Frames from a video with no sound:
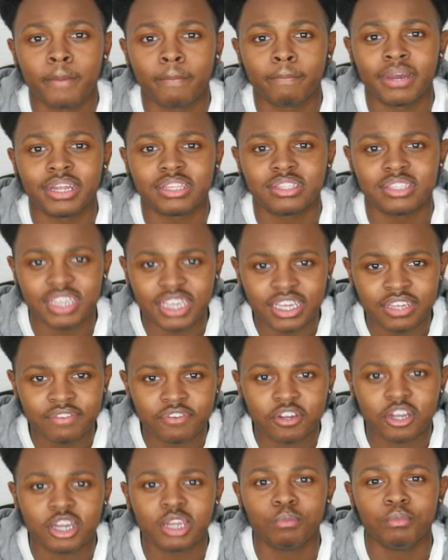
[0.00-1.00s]
my teeth
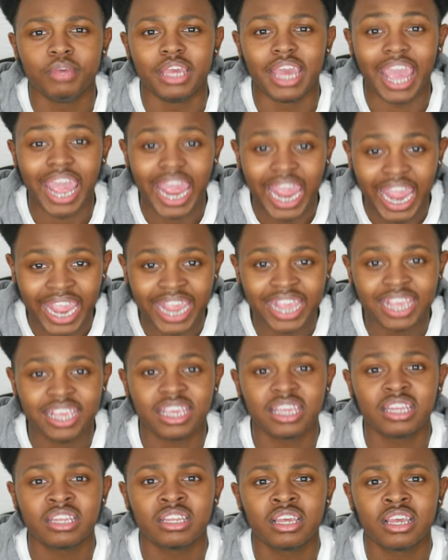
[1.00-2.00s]
are gonna be
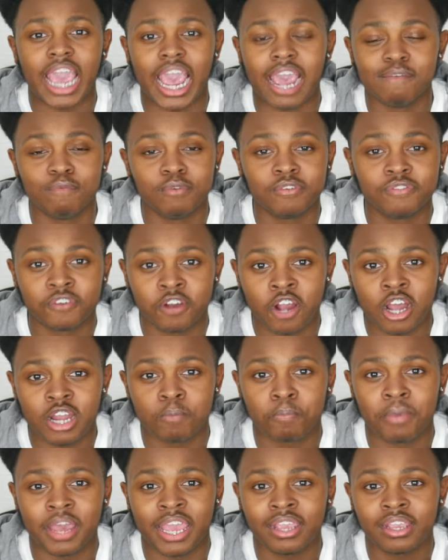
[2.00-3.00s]
aching and we
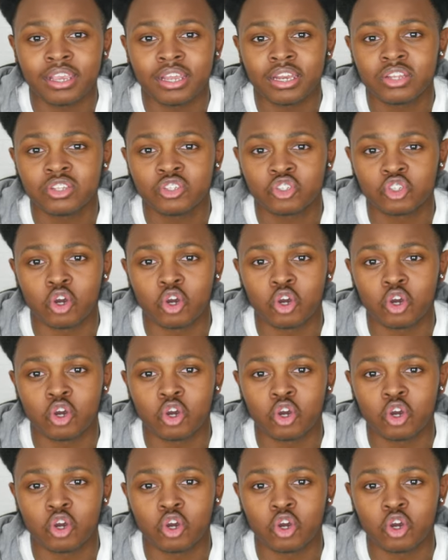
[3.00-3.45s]
forgot painkillers.